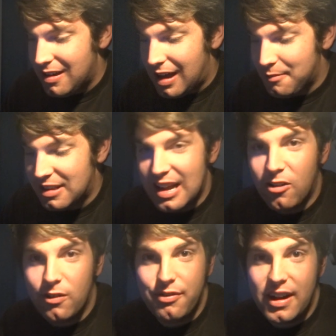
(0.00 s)
I mean,
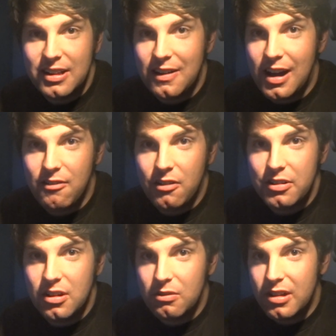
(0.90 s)
hell if I know. I really
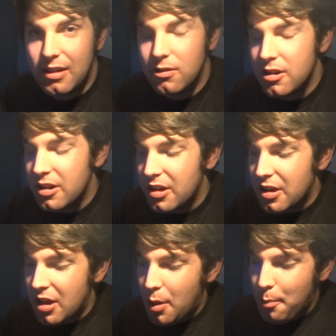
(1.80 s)
don't know.
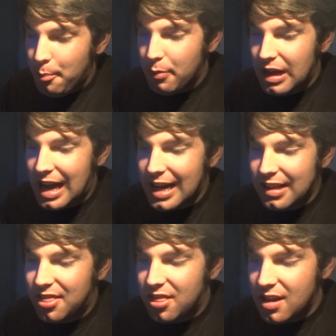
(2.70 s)
But I
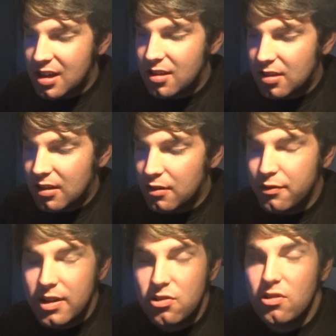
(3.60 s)
think
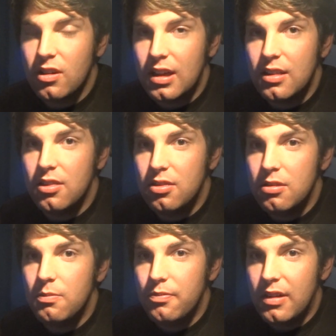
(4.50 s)
eventually
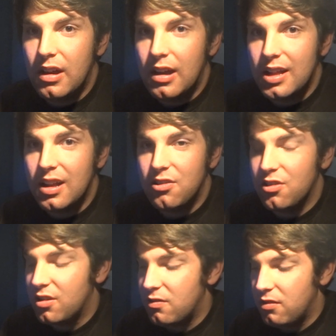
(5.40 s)
NS is
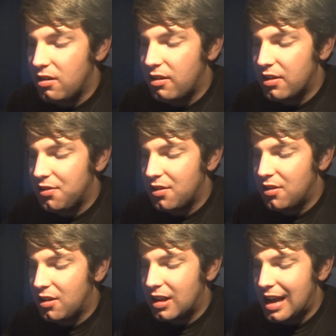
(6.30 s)
going to realize that
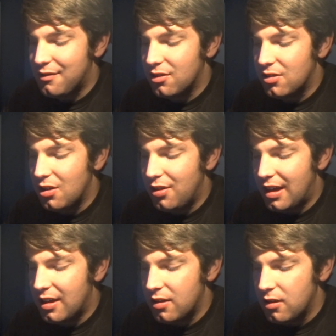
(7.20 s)
they're going to have to do
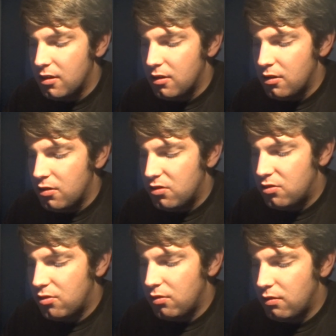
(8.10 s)
that
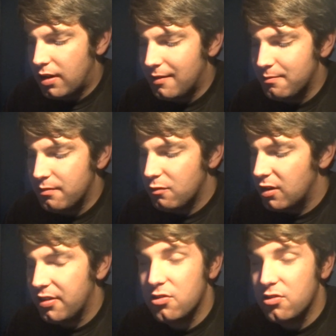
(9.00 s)
to run the